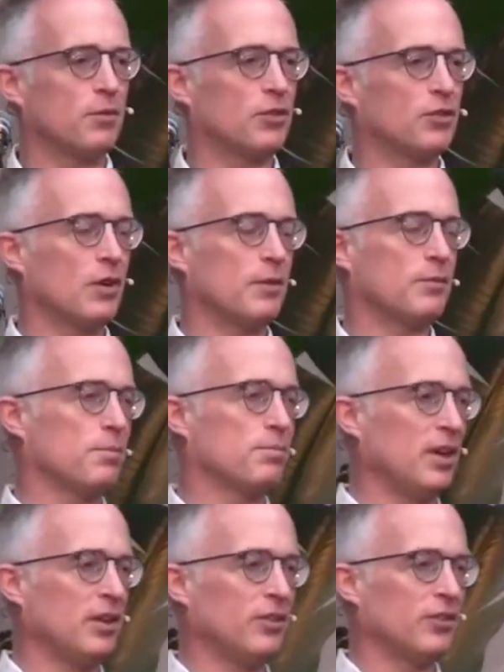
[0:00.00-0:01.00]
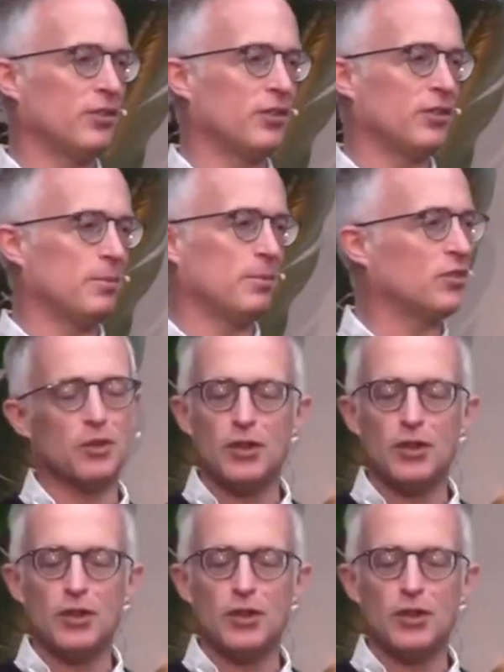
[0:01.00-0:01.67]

So there's so much good in it.